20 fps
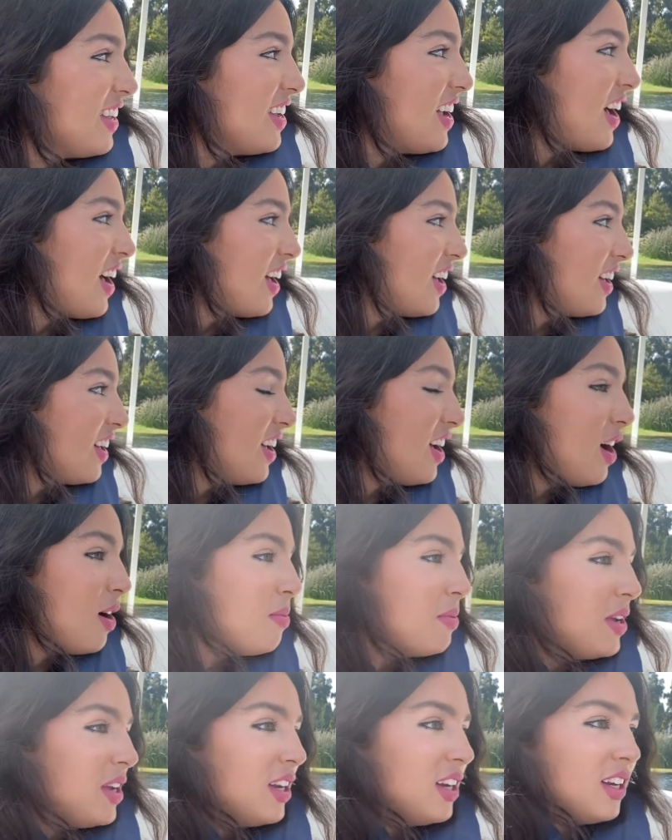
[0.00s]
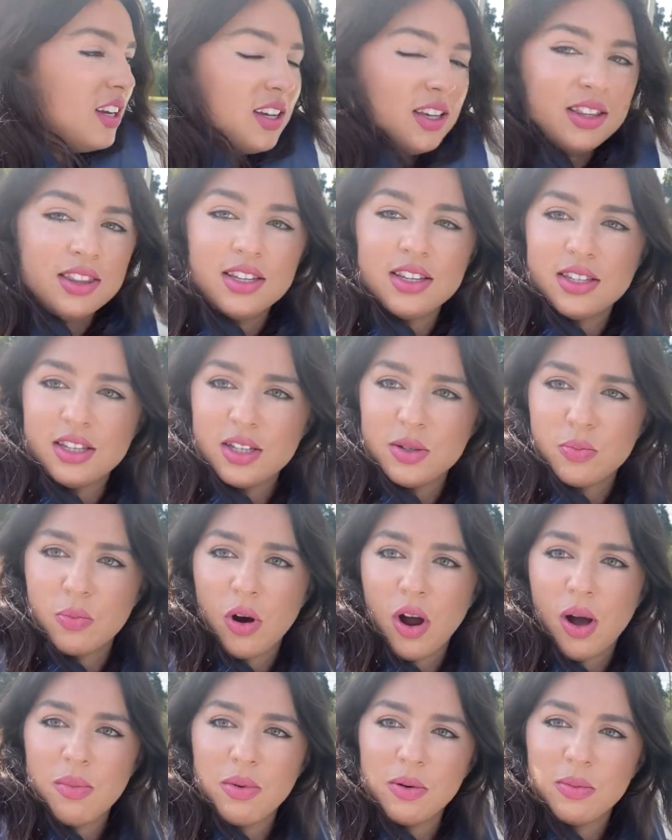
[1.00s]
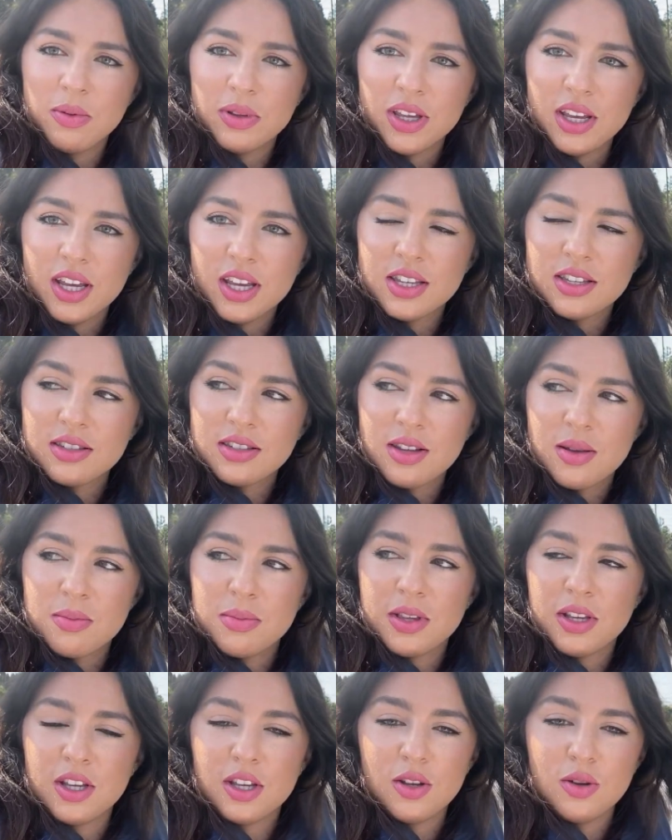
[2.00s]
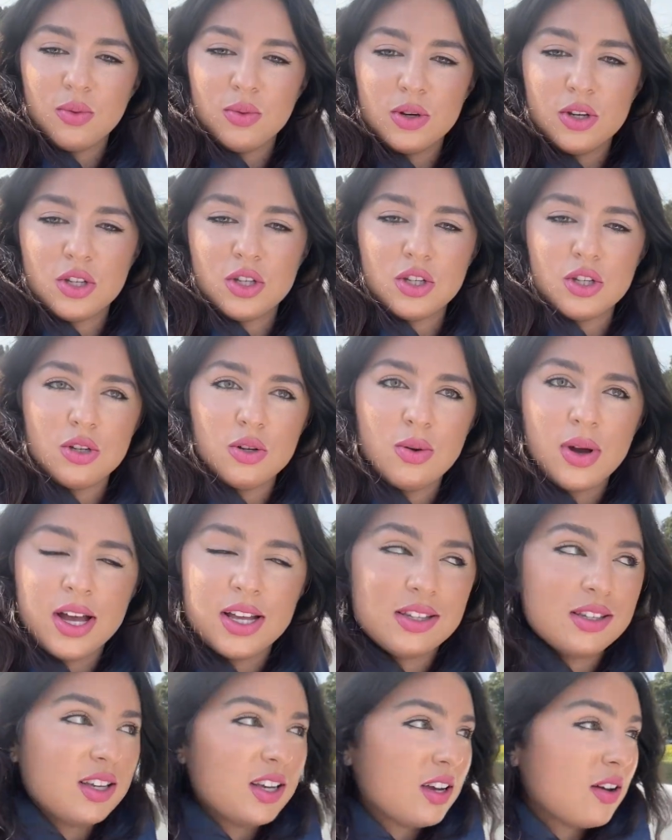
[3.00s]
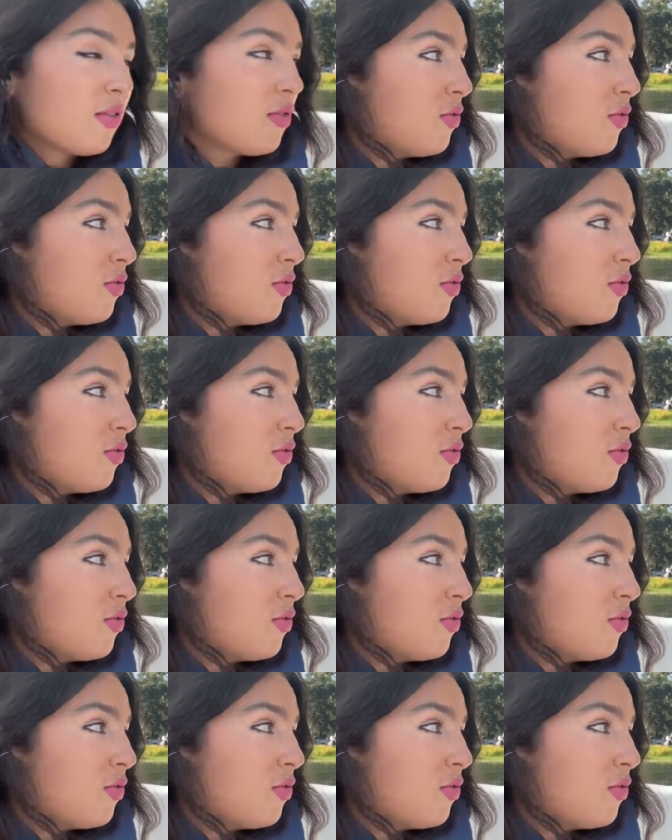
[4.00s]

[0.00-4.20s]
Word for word: yeah, I mean, this is probably something you would do as like a